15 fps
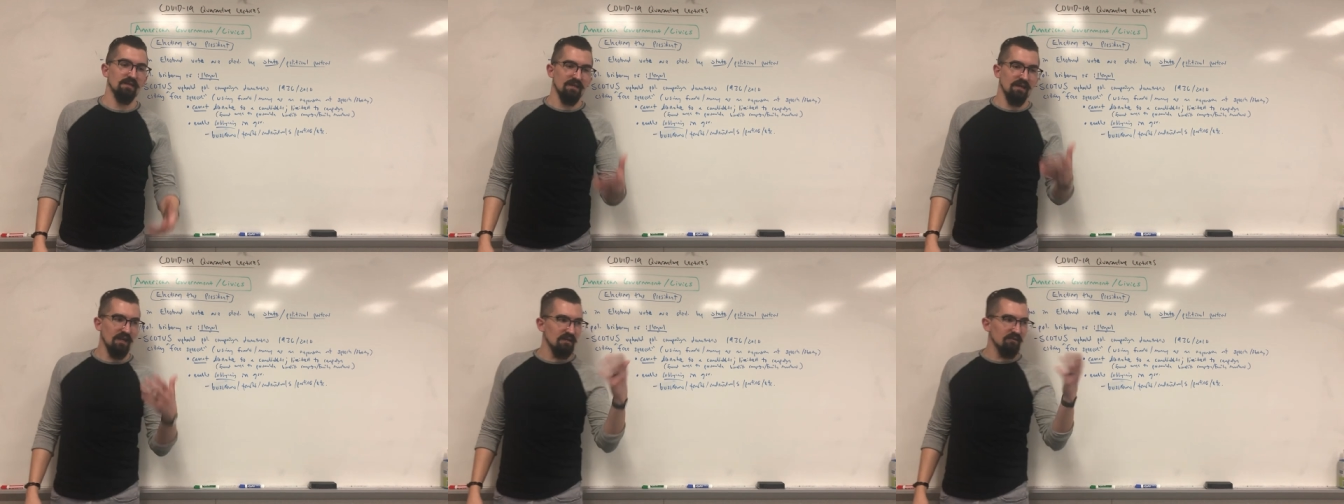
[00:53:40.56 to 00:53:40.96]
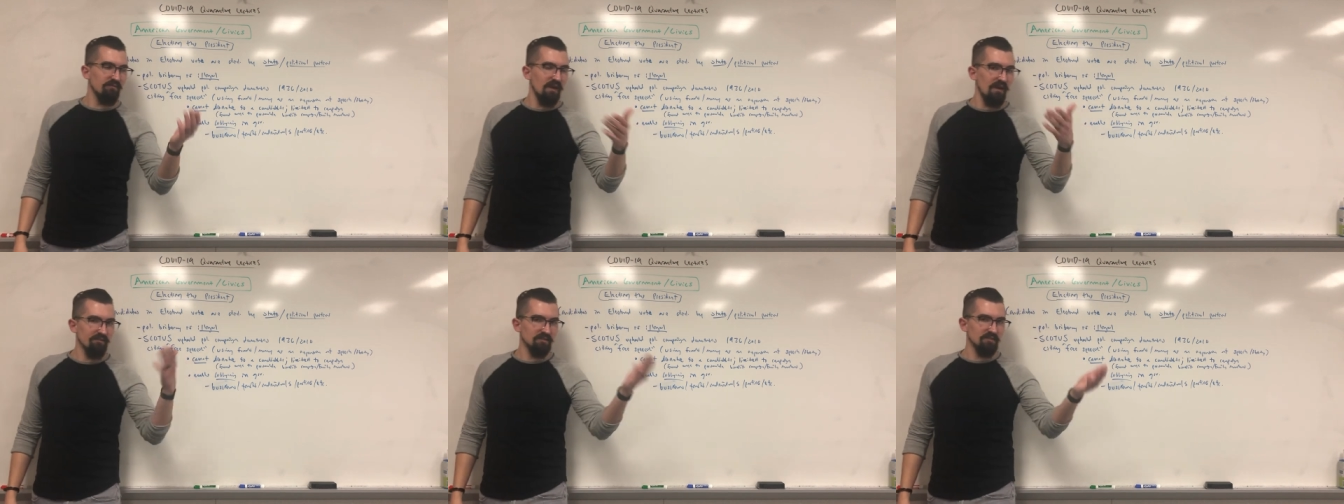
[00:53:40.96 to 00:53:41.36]
kind of
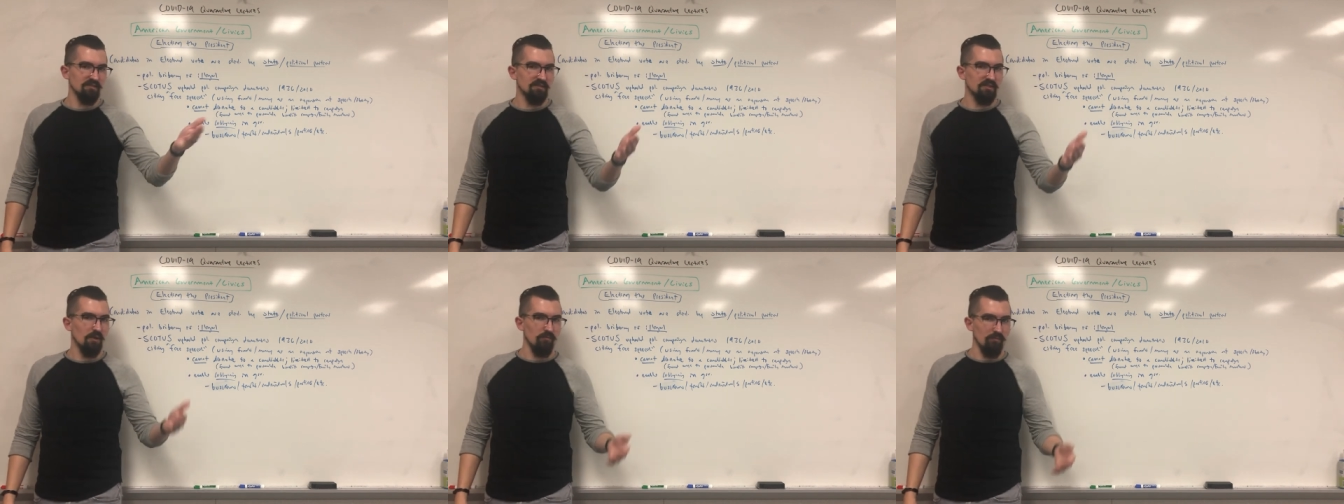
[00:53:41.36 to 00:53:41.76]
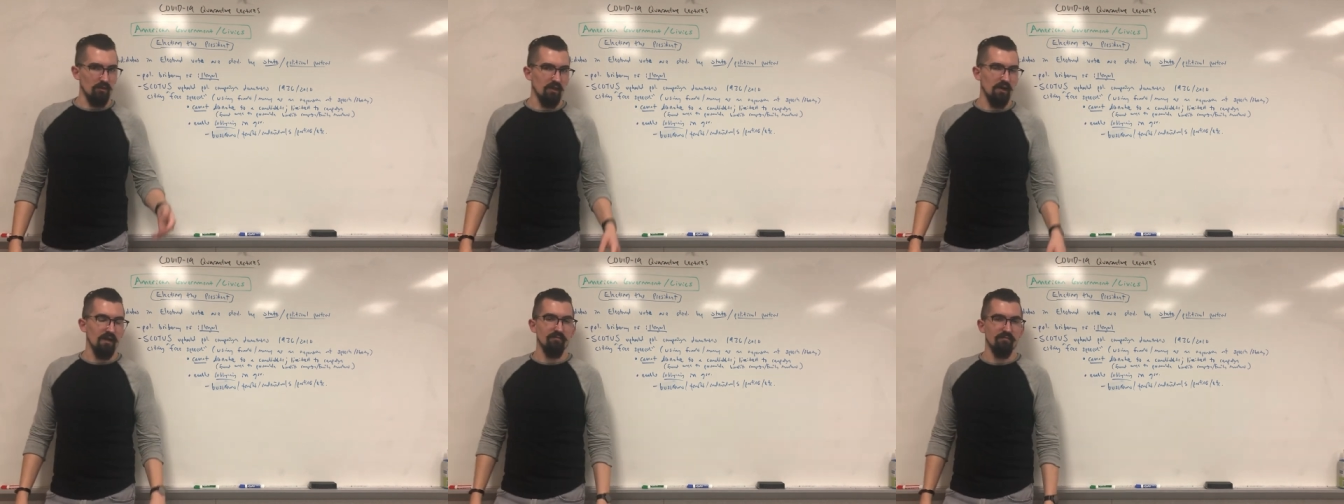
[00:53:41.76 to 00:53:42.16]
have to toe the
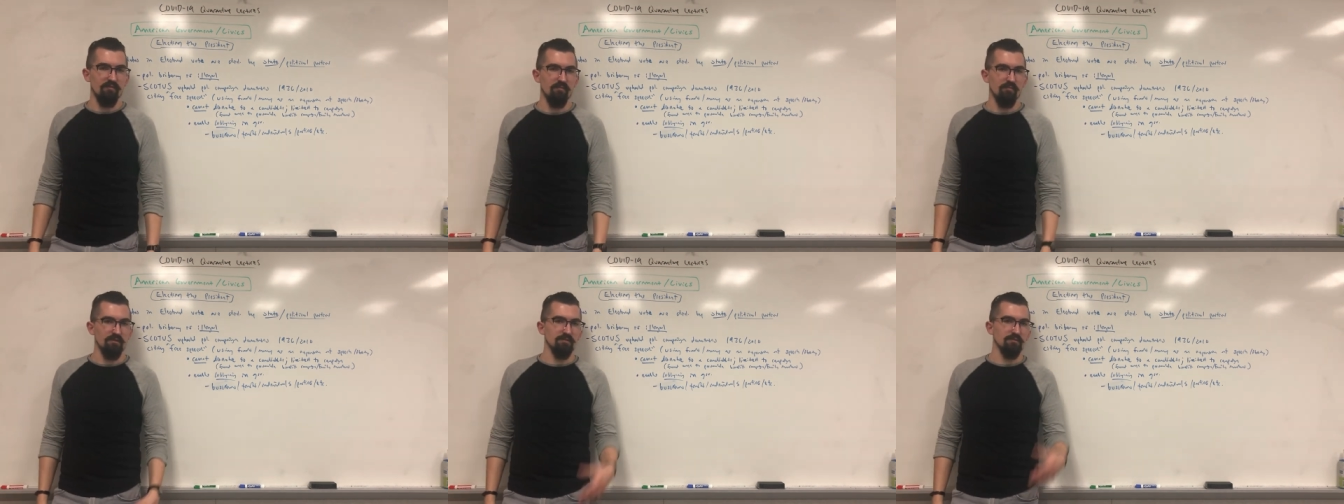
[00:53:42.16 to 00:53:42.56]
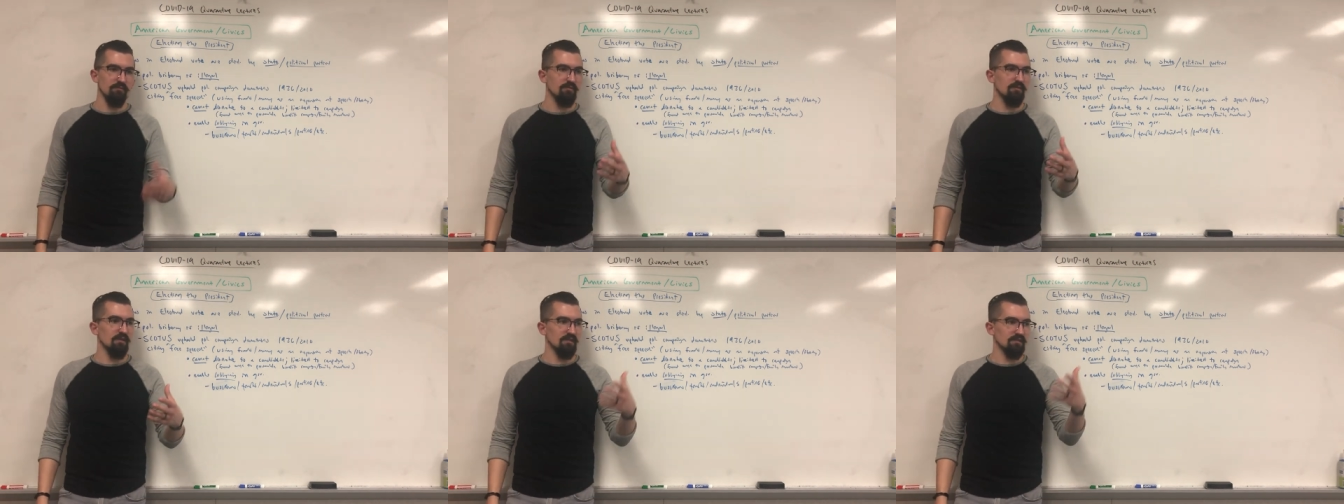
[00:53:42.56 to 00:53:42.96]
line for them and do
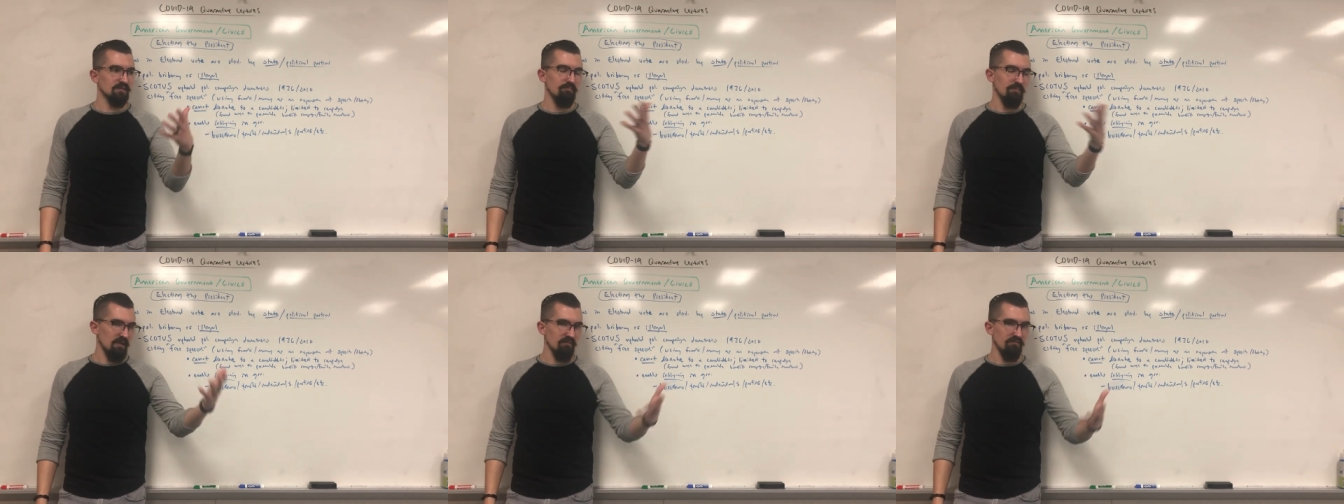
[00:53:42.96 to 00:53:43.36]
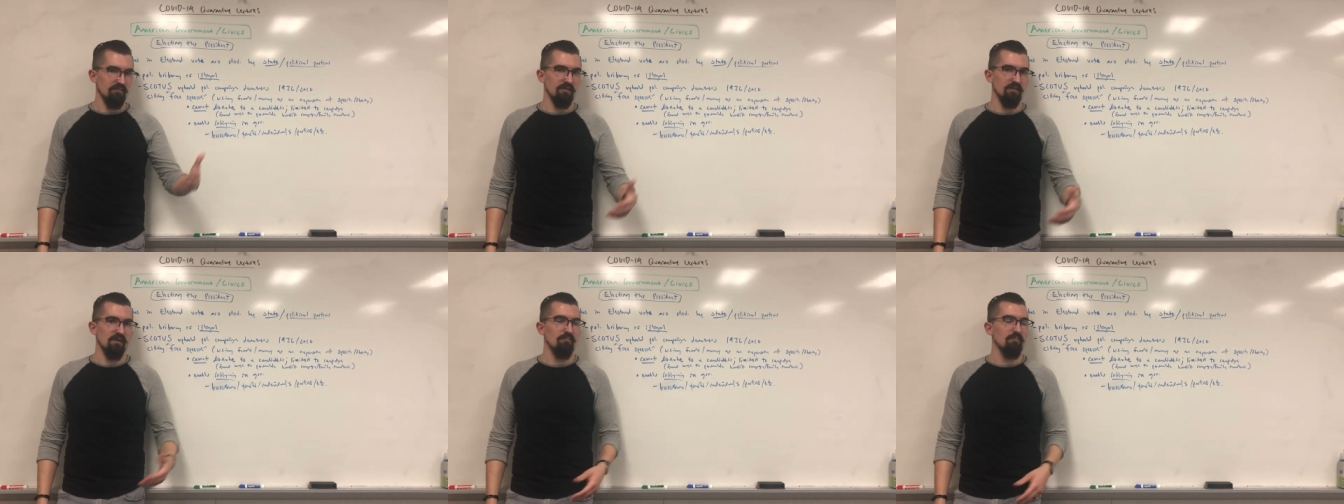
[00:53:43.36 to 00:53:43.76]
things that
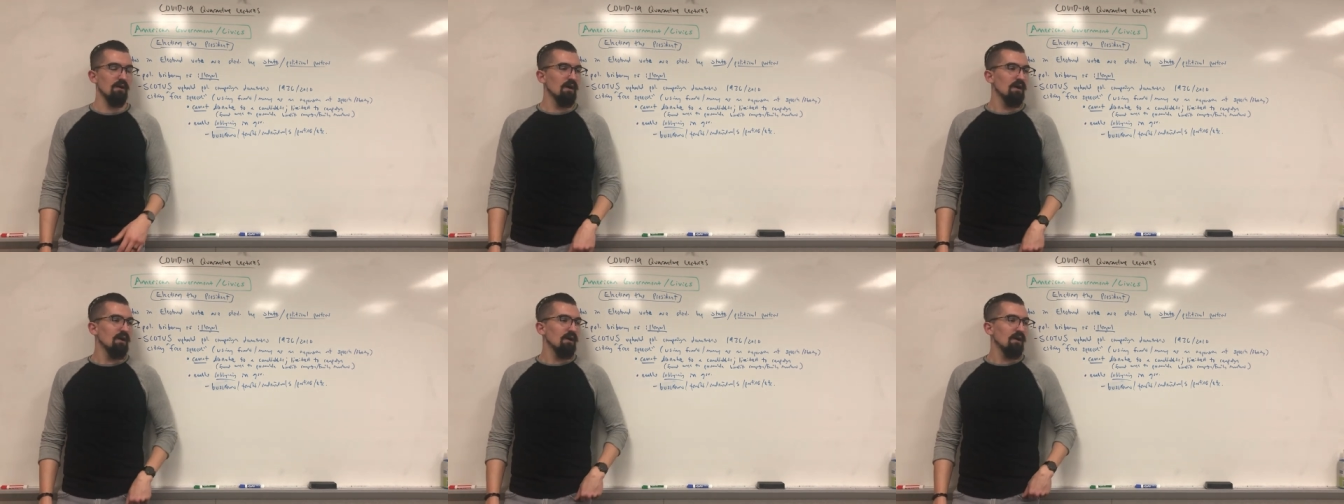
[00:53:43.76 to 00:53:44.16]
benefit them,